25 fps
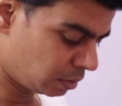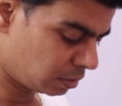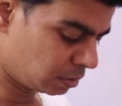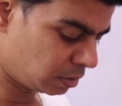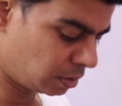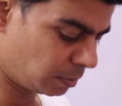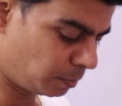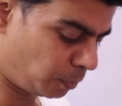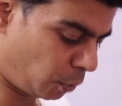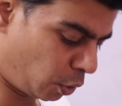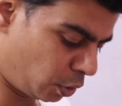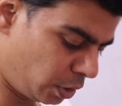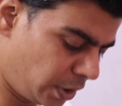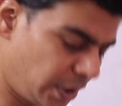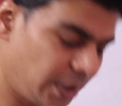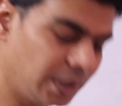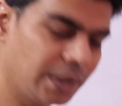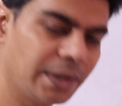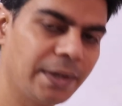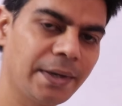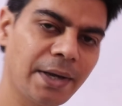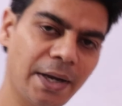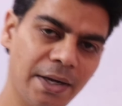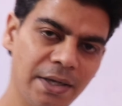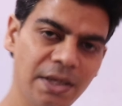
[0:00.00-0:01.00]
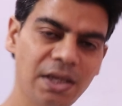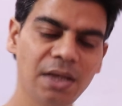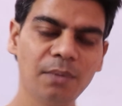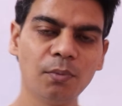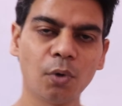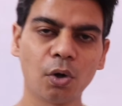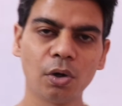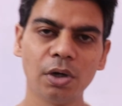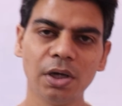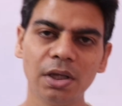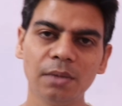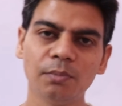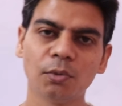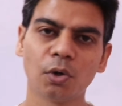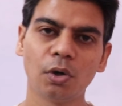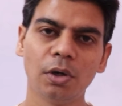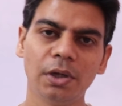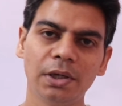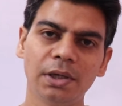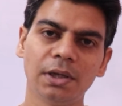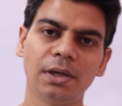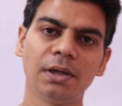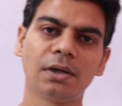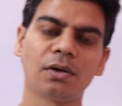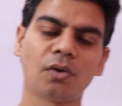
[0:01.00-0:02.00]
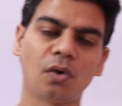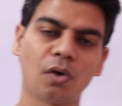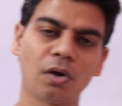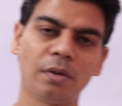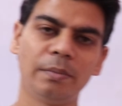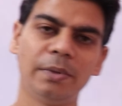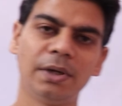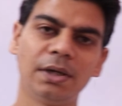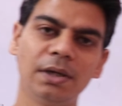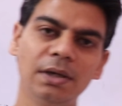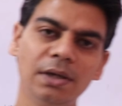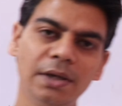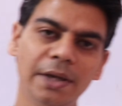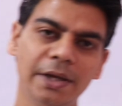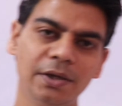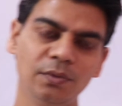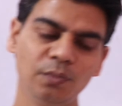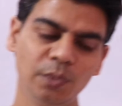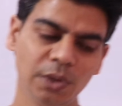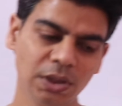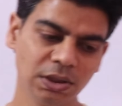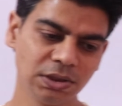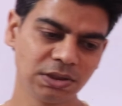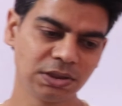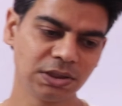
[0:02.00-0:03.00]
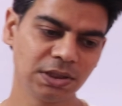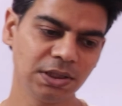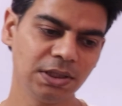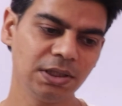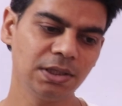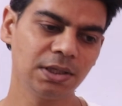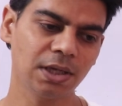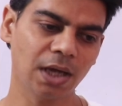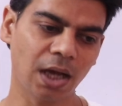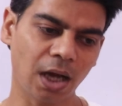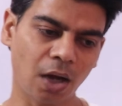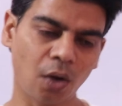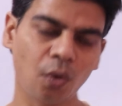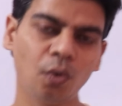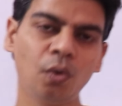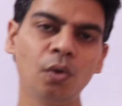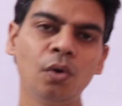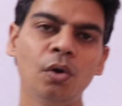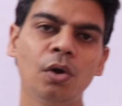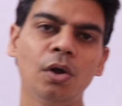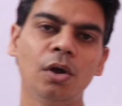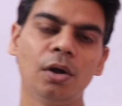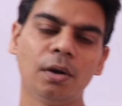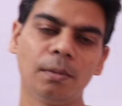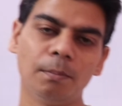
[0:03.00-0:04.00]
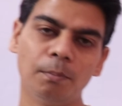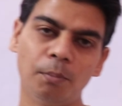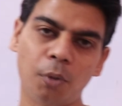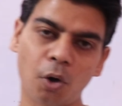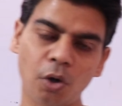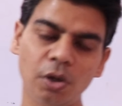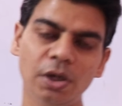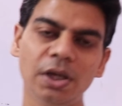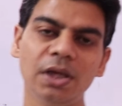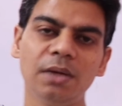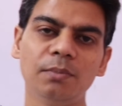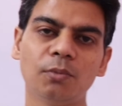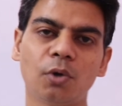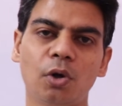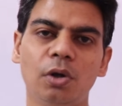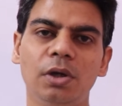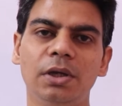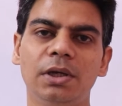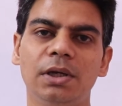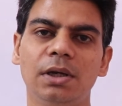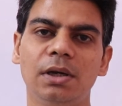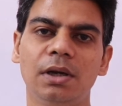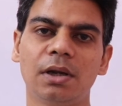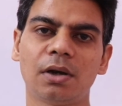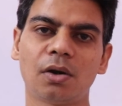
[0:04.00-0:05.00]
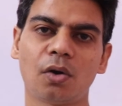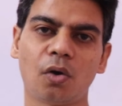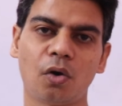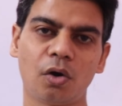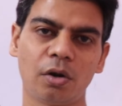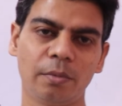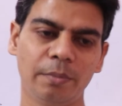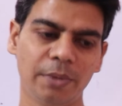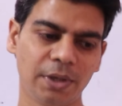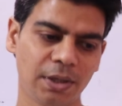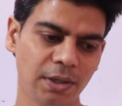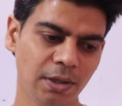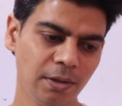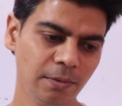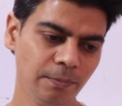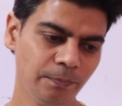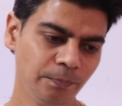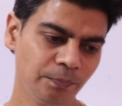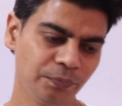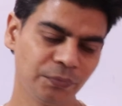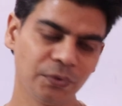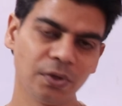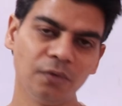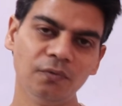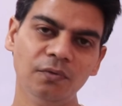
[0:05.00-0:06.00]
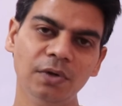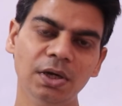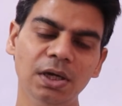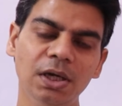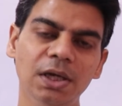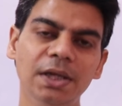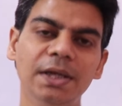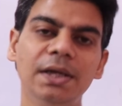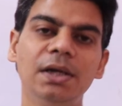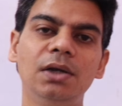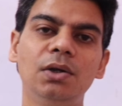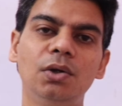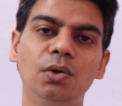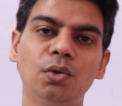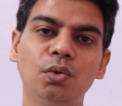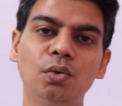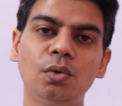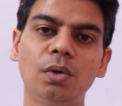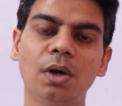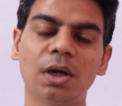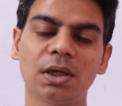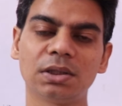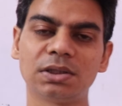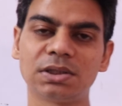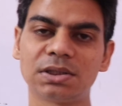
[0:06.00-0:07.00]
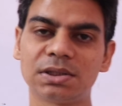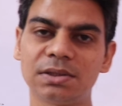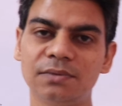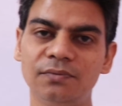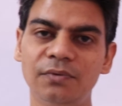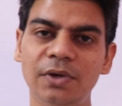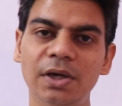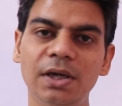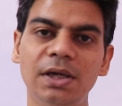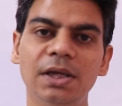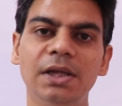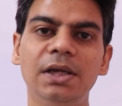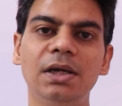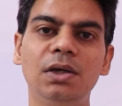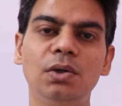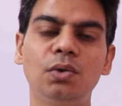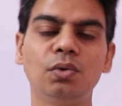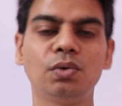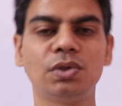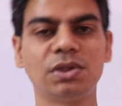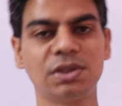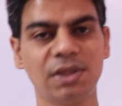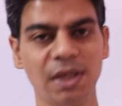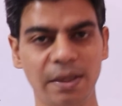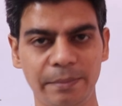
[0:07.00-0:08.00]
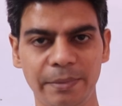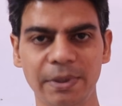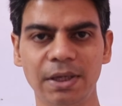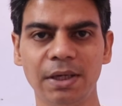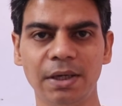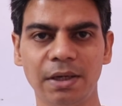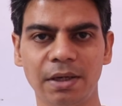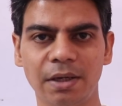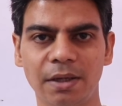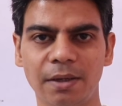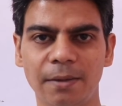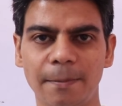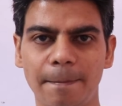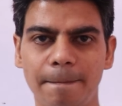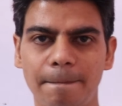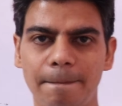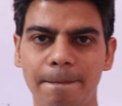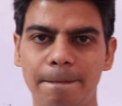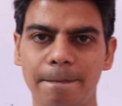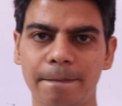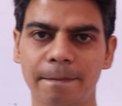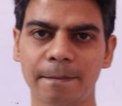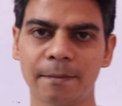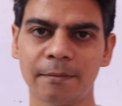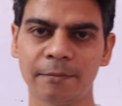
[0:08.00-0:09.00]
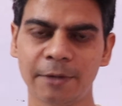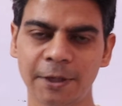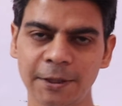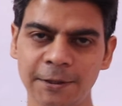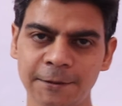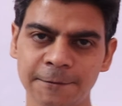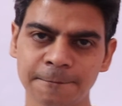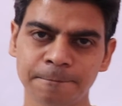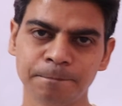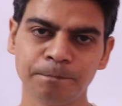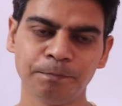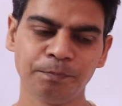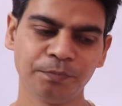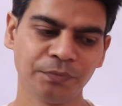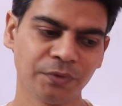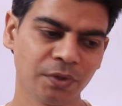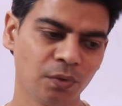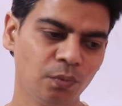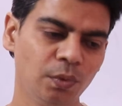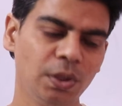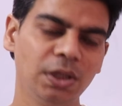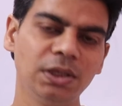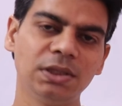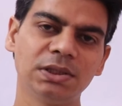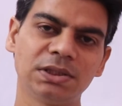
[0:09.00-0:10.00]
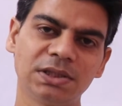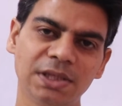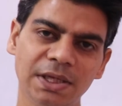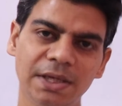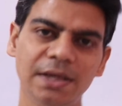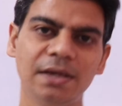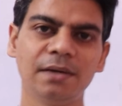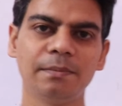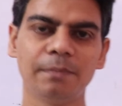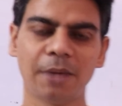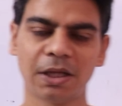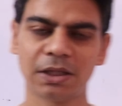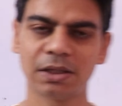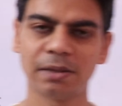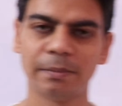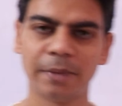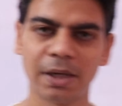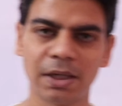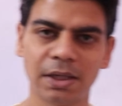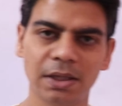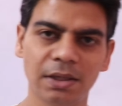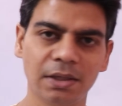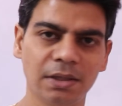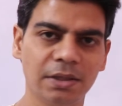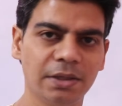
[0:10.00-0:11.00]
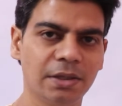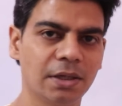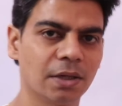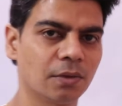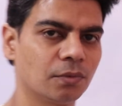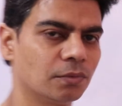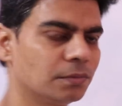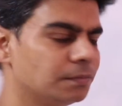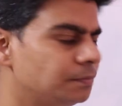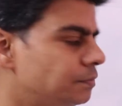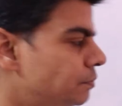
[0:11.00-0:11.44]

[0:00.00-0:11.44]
the bonding and anti-bonding molecular orbital, and we'll see how bonding molecular orbital will lead to stability, right. We'll see it mathematically now,